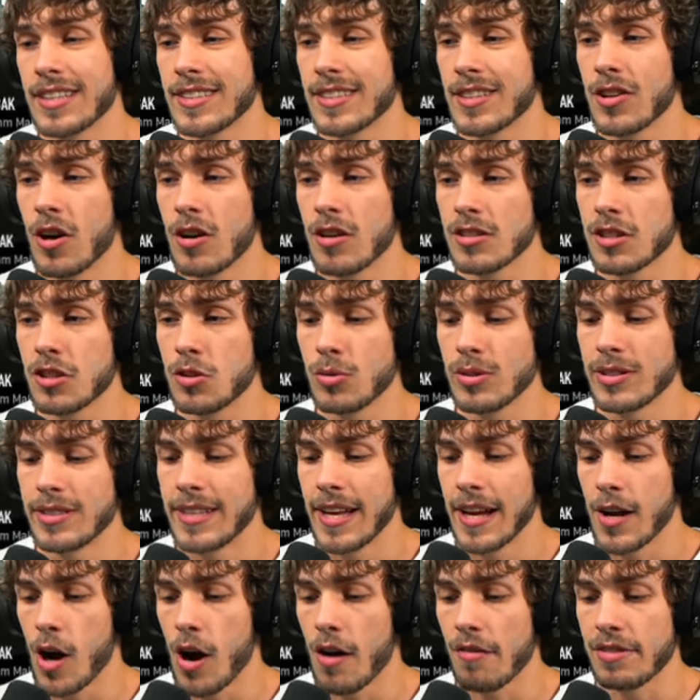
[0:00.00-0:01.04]
you guys can also do is
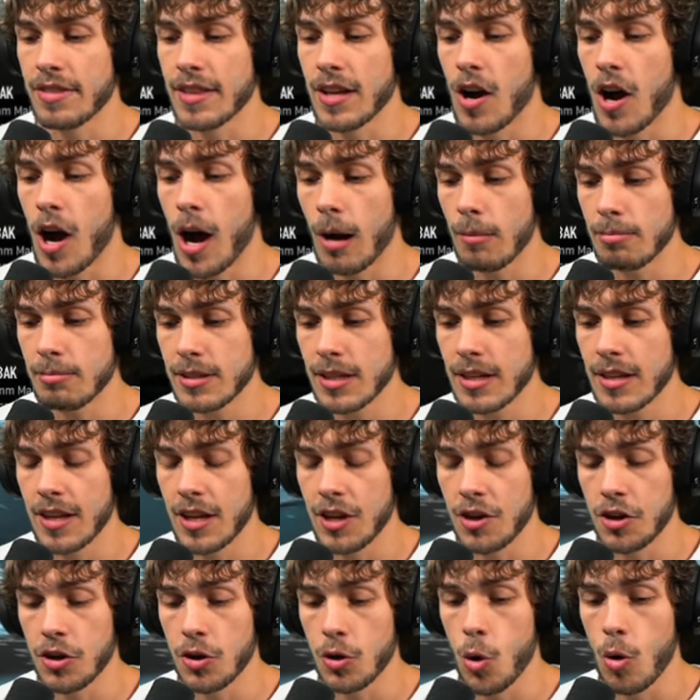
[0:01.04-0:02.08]
take off the optic and
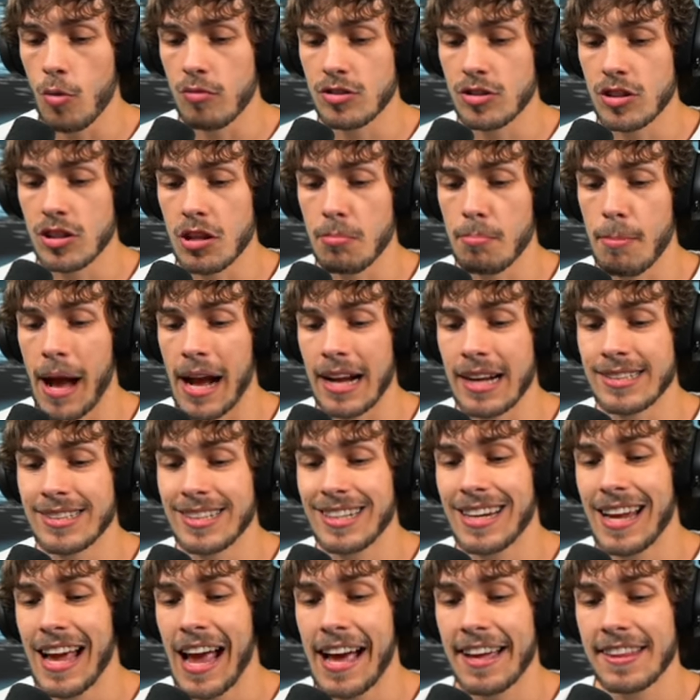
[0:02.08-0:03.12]
then you can go over to the
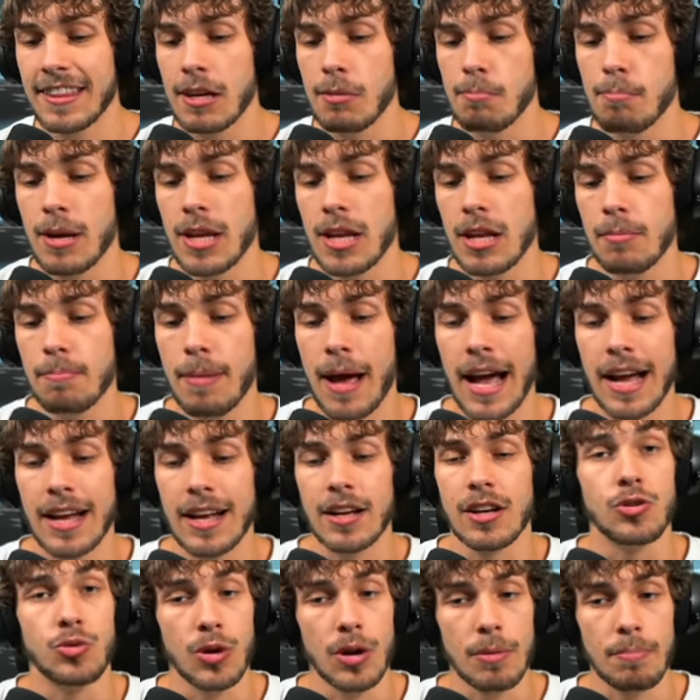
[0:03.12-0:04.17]
magazine and add the
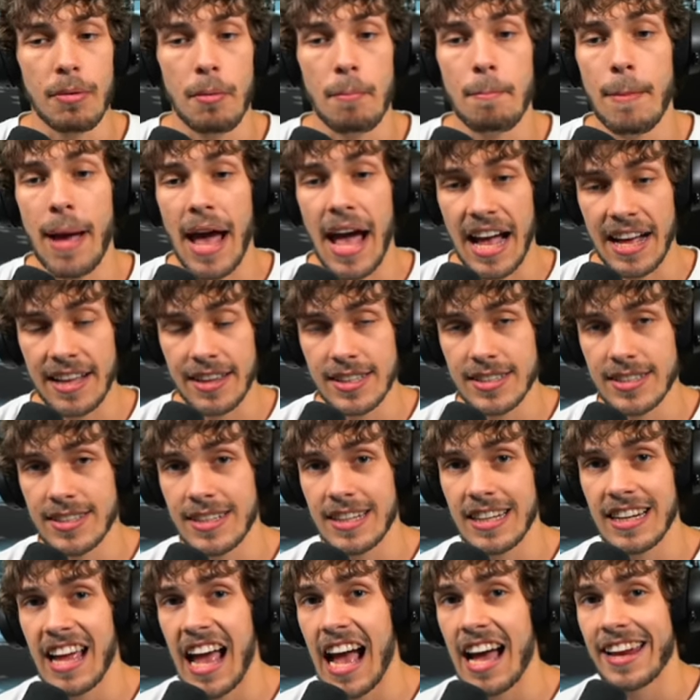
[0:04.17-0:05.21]
Minibak grip mag. This
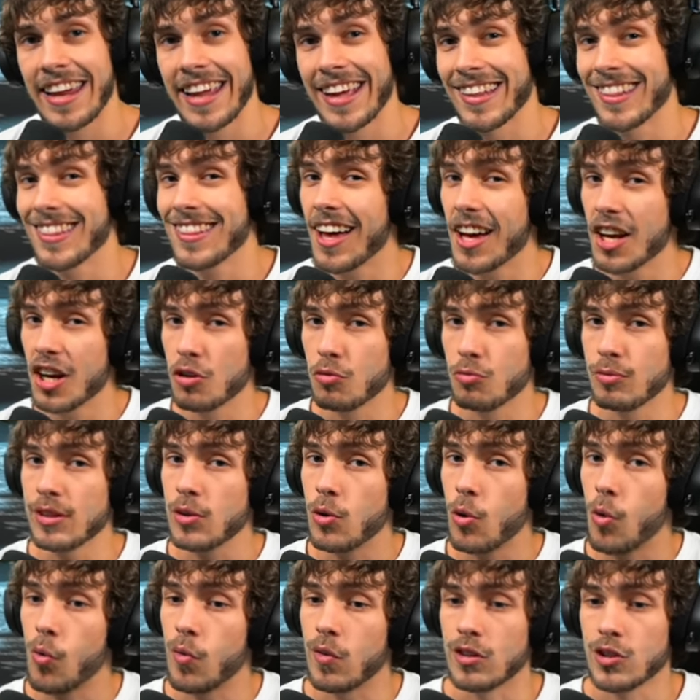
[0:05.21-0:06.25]
is going to add a lot of
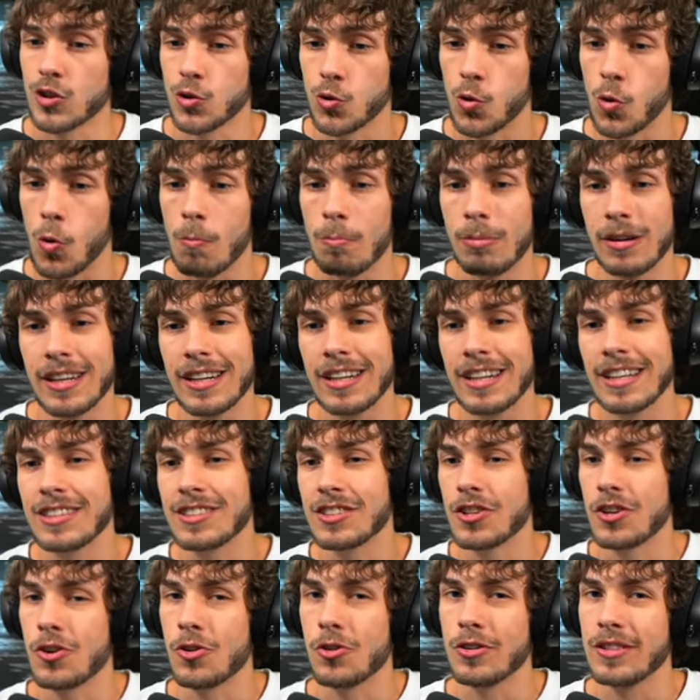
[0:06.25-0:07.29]
recoil control, but it
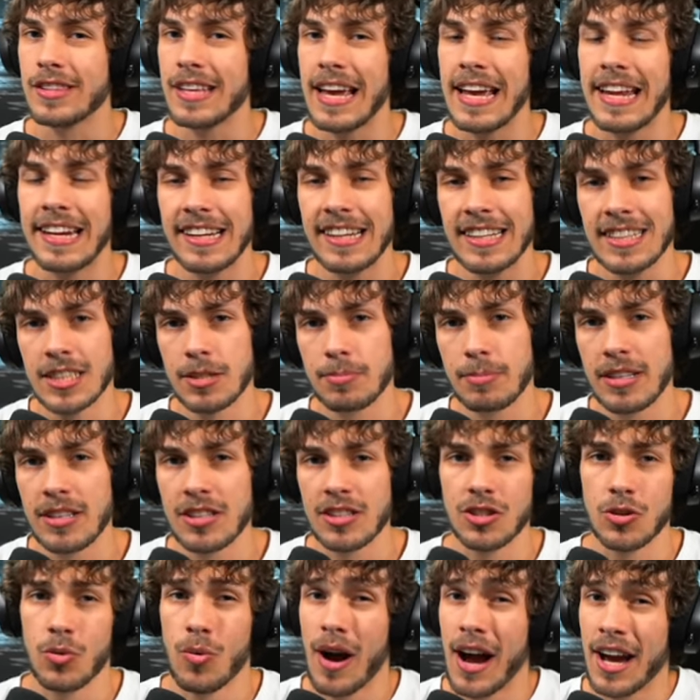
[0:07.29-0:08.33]
is going to hurt the ADS speed.
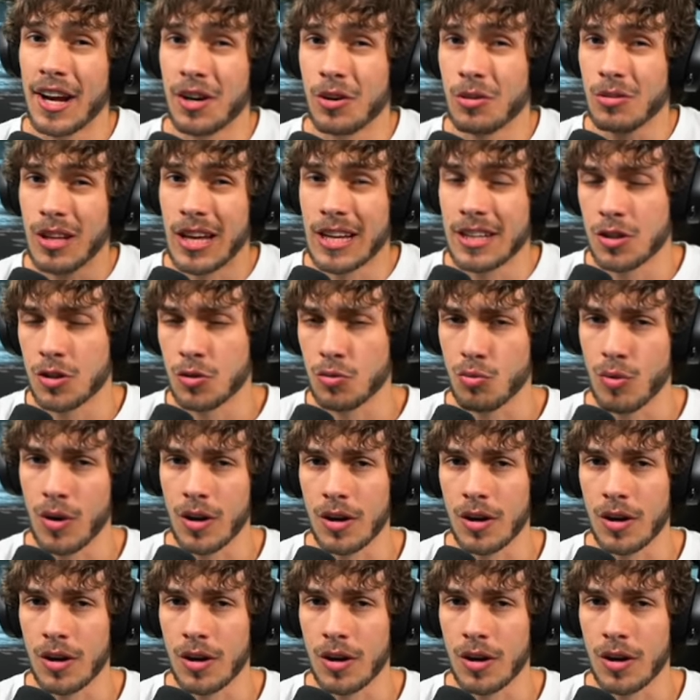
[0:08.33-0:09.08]
And so I don't like to